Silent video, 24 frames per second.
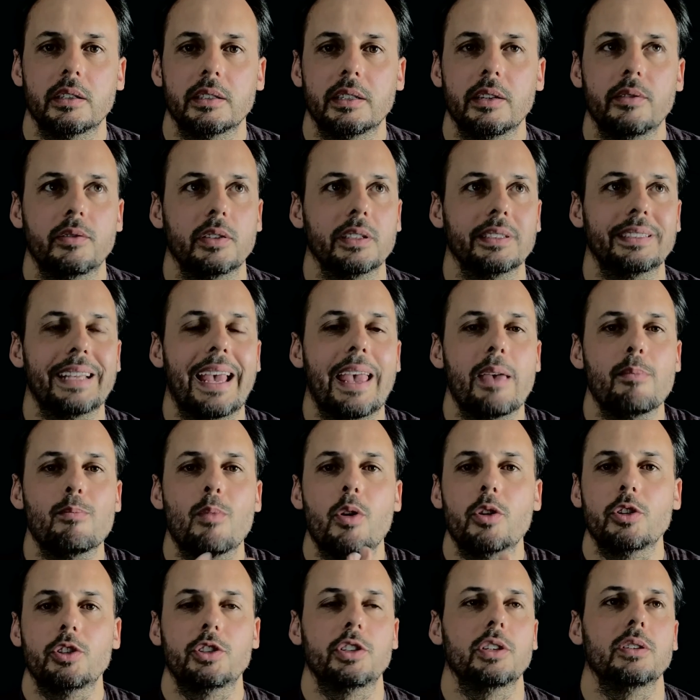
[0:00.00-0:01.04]
different
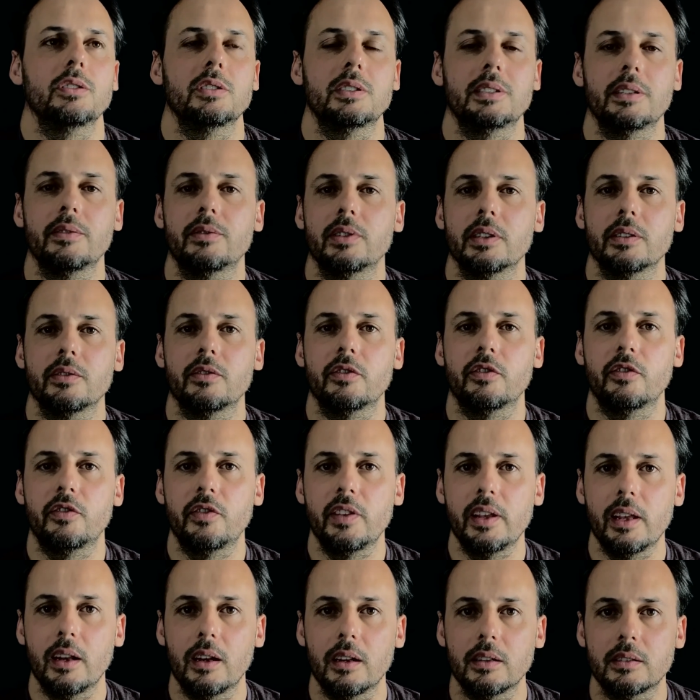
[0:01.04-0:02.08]
emotions, different
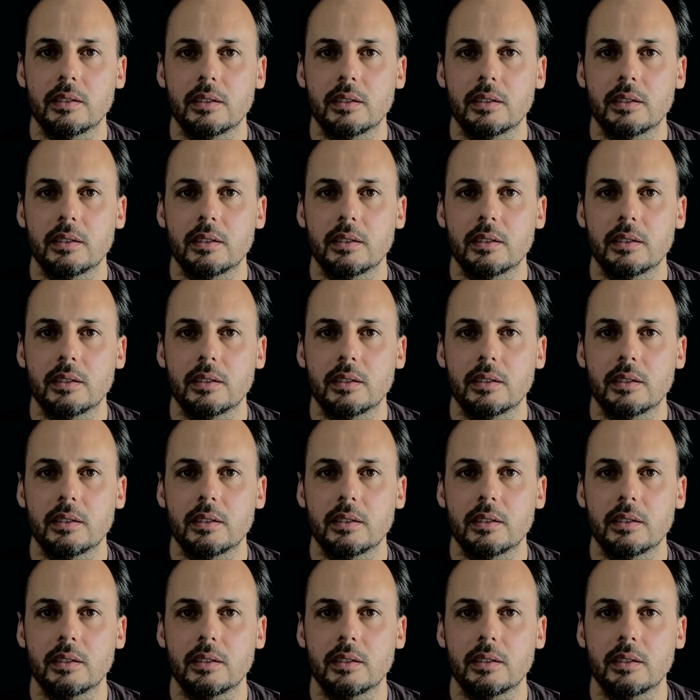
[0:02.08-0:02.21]
feels.